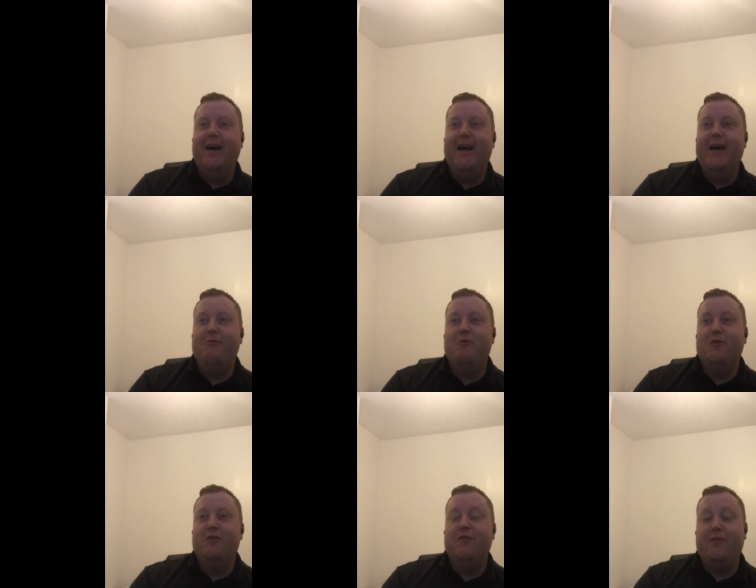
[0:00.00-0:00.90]

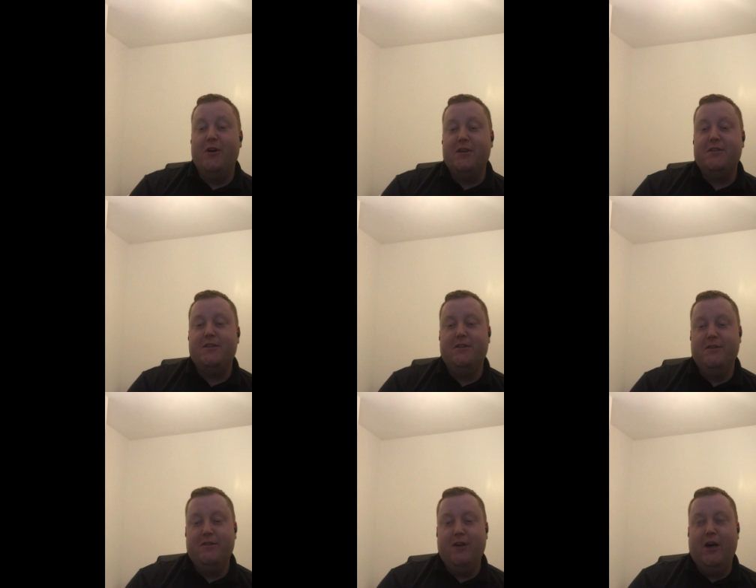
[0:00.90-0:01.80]
Edward the First,
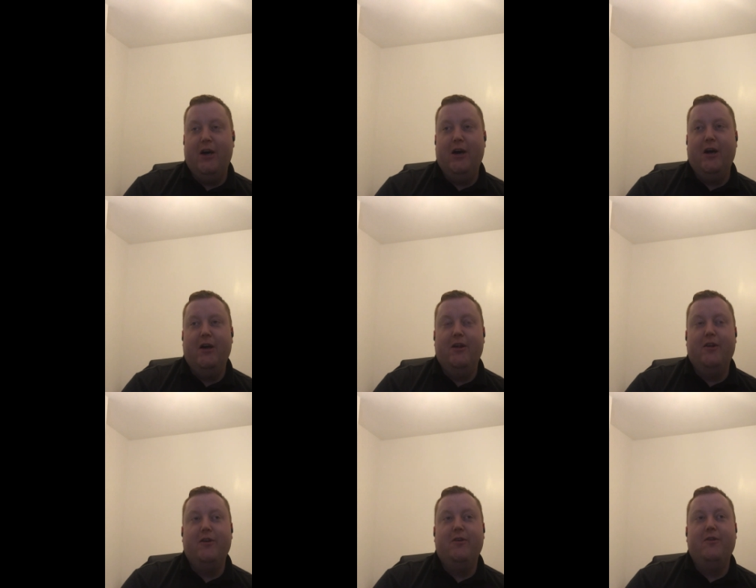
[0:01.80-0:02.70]

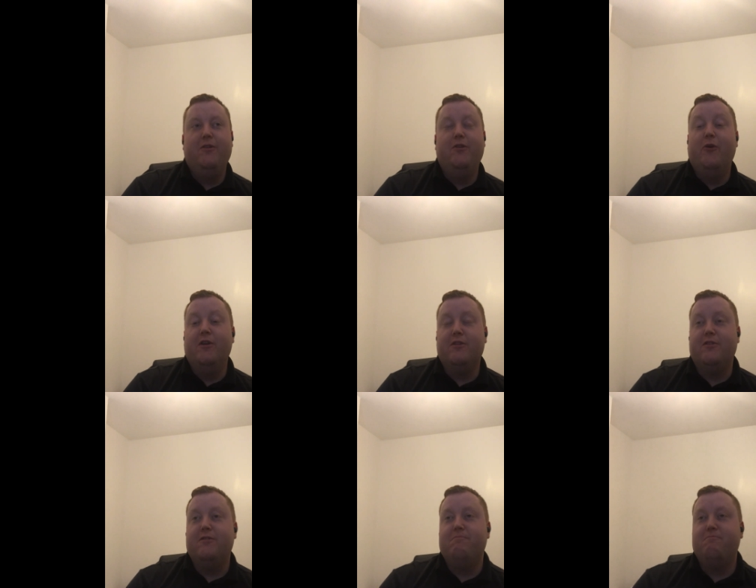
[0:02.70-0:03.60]
known as
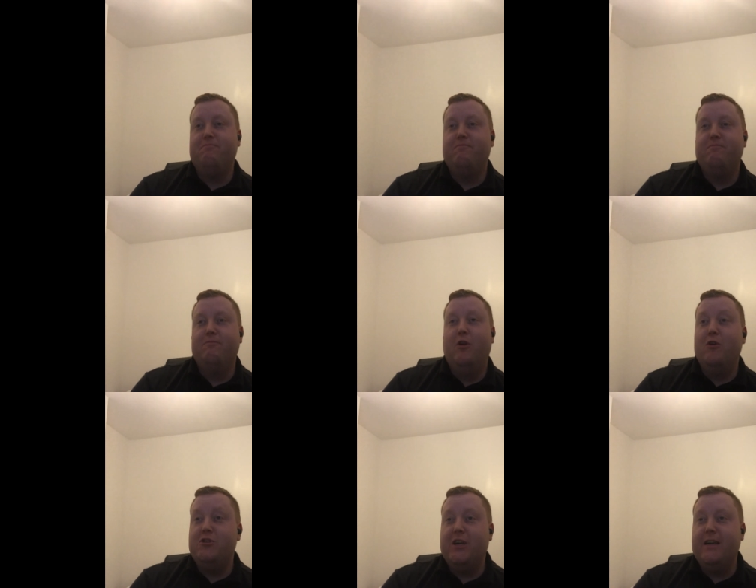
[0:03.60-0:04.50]

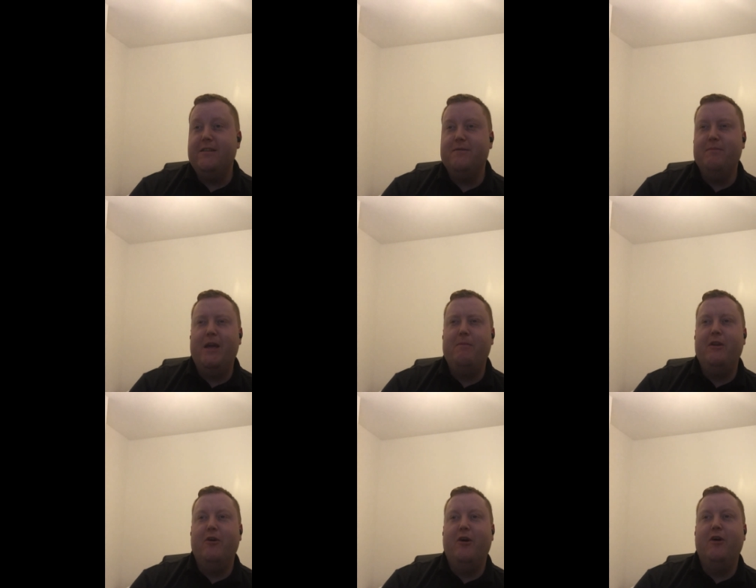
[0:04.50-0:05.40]
Longshanks, maybe
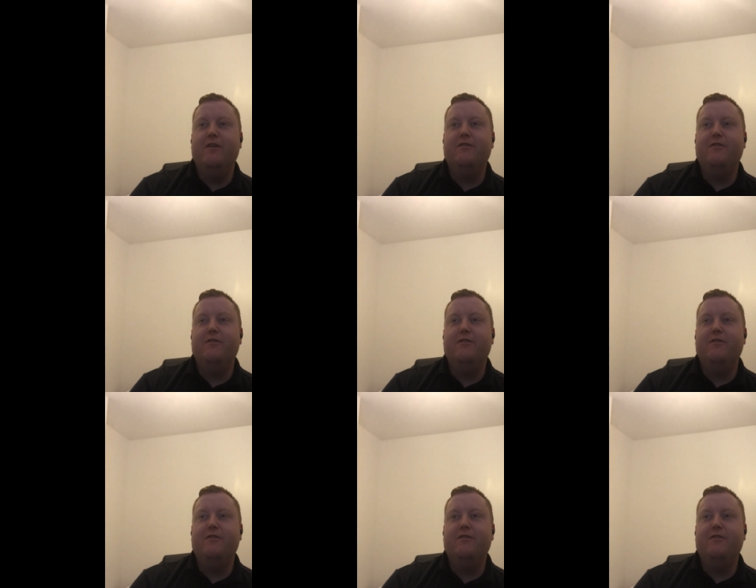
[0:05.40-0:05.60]
not